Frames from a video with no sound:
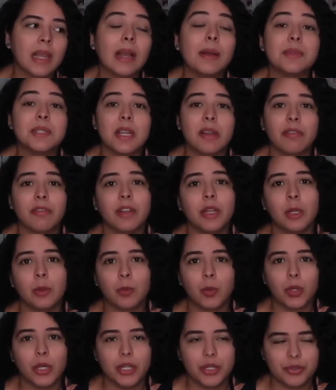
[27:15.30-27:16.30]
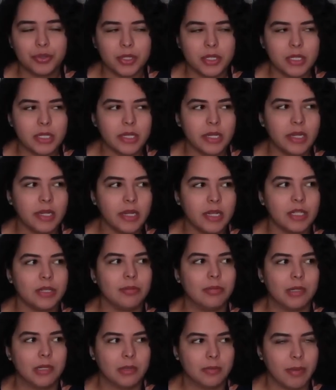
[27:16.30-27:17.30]
was definitely more interested in his
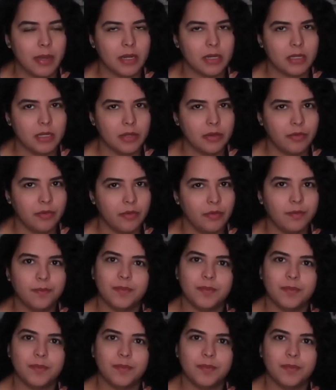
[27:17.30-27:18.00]
perspective